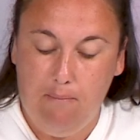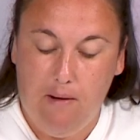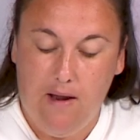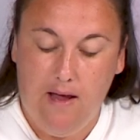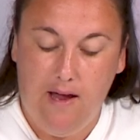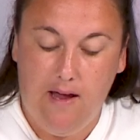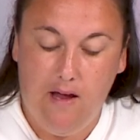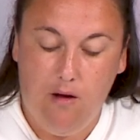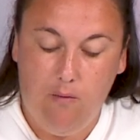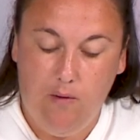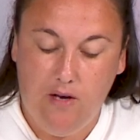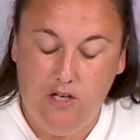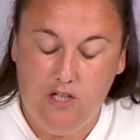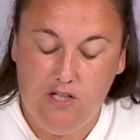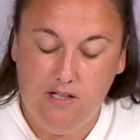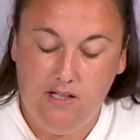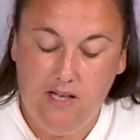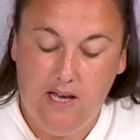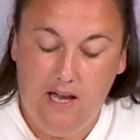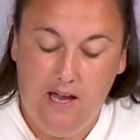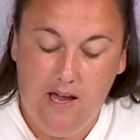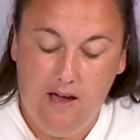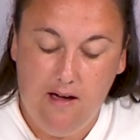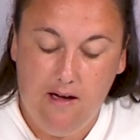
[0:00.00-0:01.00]
player, which is
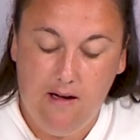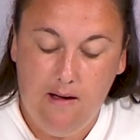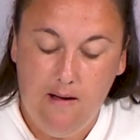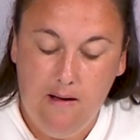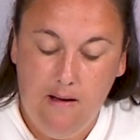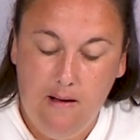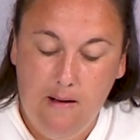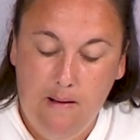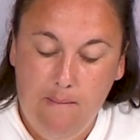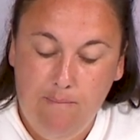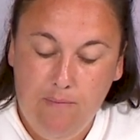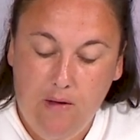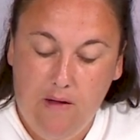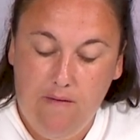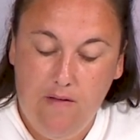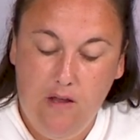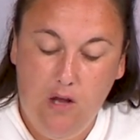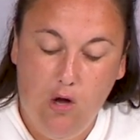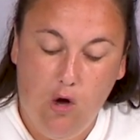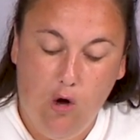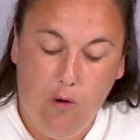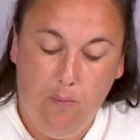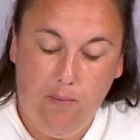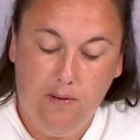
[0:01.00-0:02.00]
here in
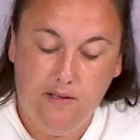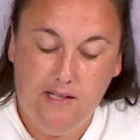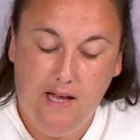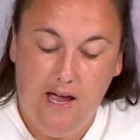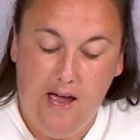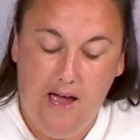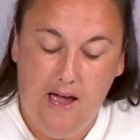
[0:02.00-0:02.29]
the opposite